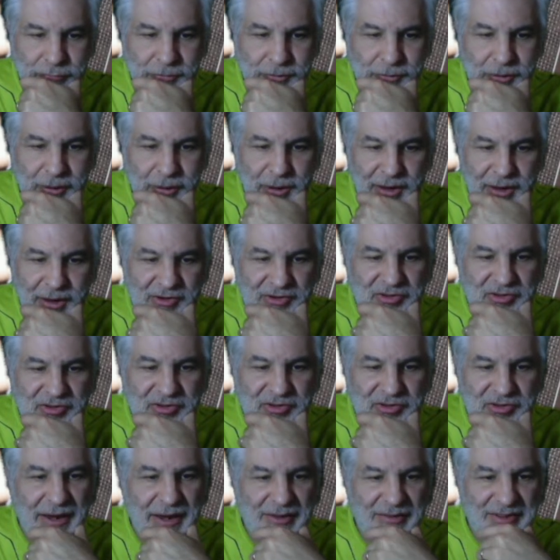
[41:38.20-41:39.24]
All right, let's
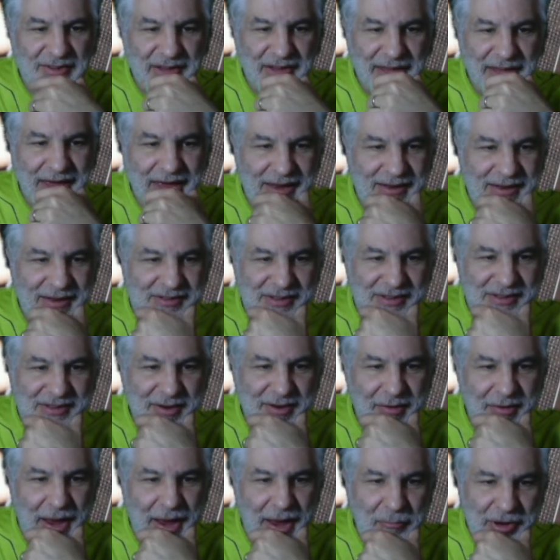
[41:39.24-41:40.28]
try this again. See,
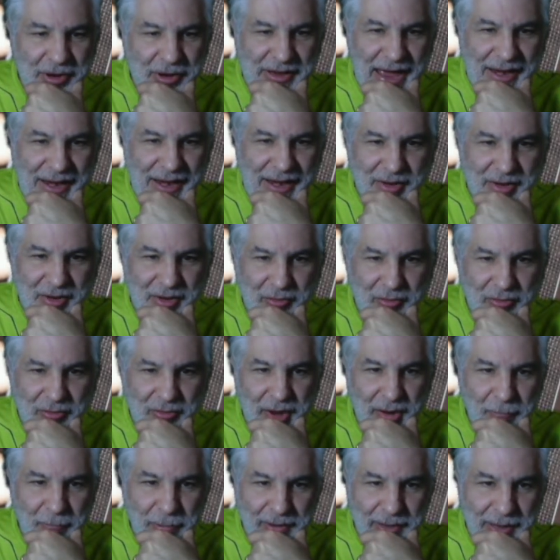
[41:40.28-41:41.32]
we had a little
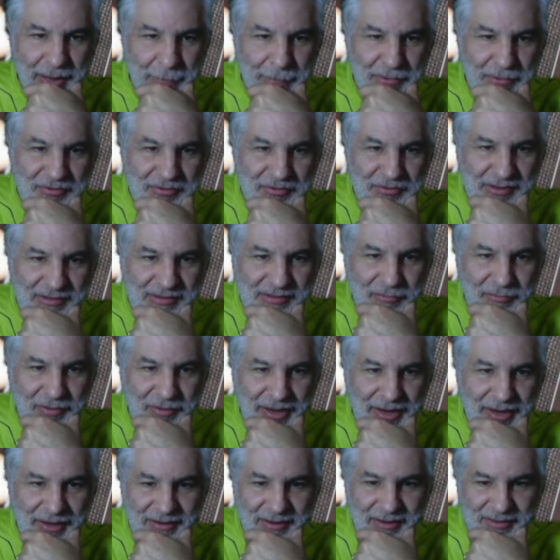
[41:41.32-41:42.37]
blip, so let's see if we can
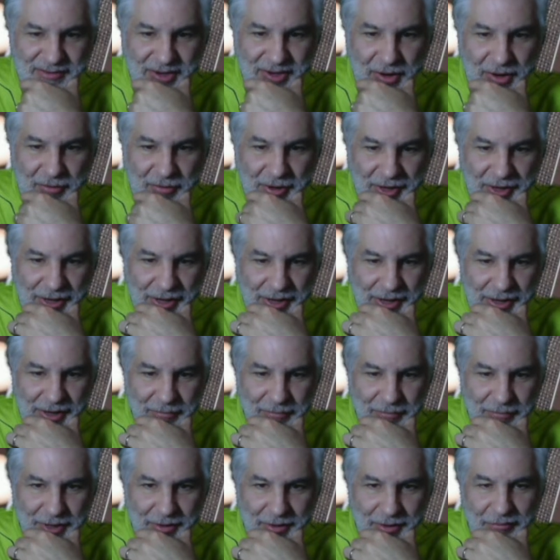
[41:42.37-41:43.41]
get this going again. Here we go.